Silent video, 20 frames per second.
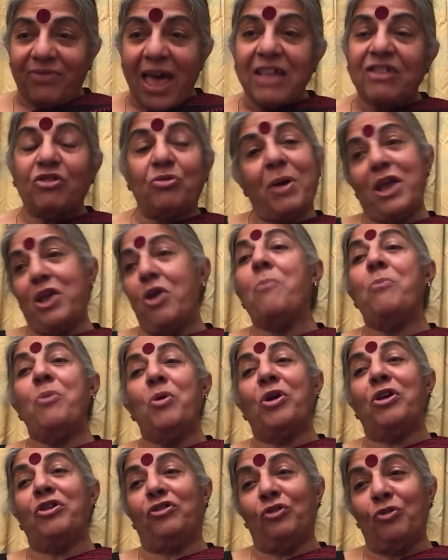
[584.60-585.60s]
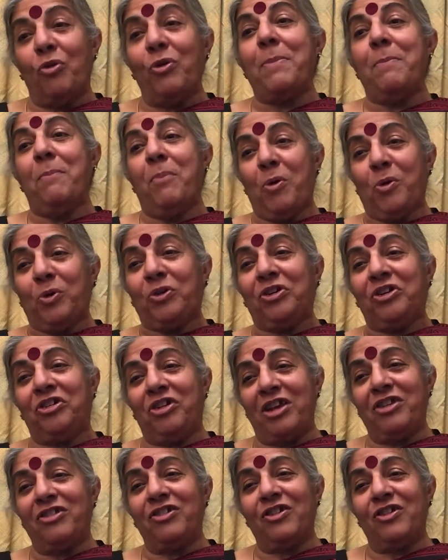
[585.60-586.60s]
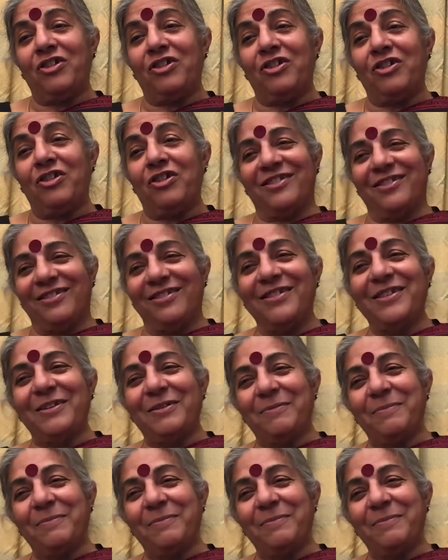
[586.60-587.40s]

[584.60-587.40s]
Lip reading: that's why your book is so important, Rajiv. Yes.